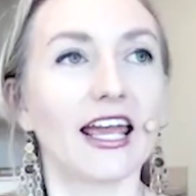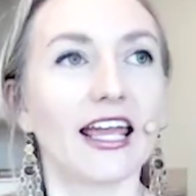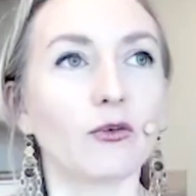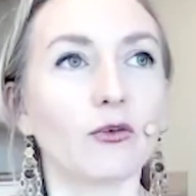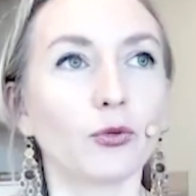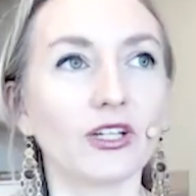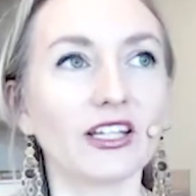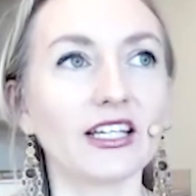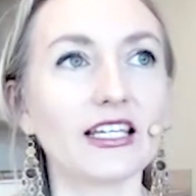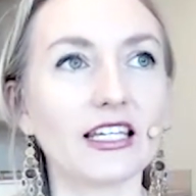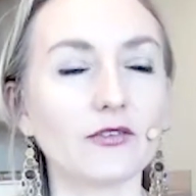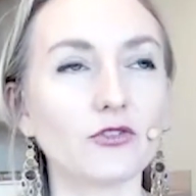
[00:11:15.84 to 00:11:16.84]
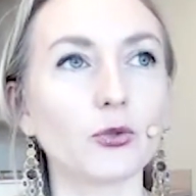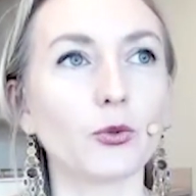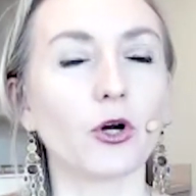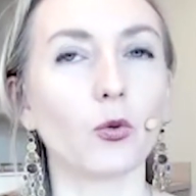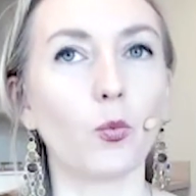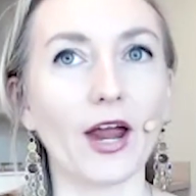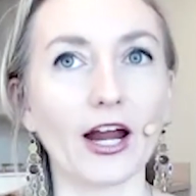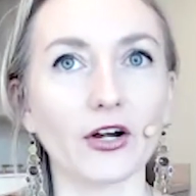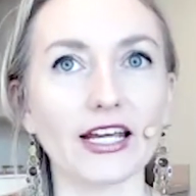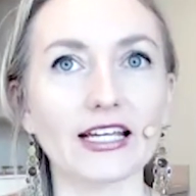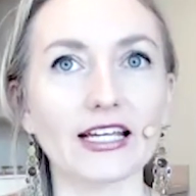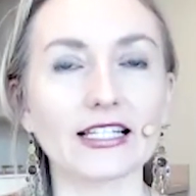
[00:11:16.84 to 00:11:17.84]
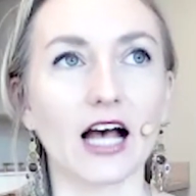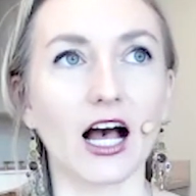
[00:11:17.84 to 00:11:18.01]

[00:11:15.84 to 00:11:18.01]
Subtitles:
It really gives you an awareness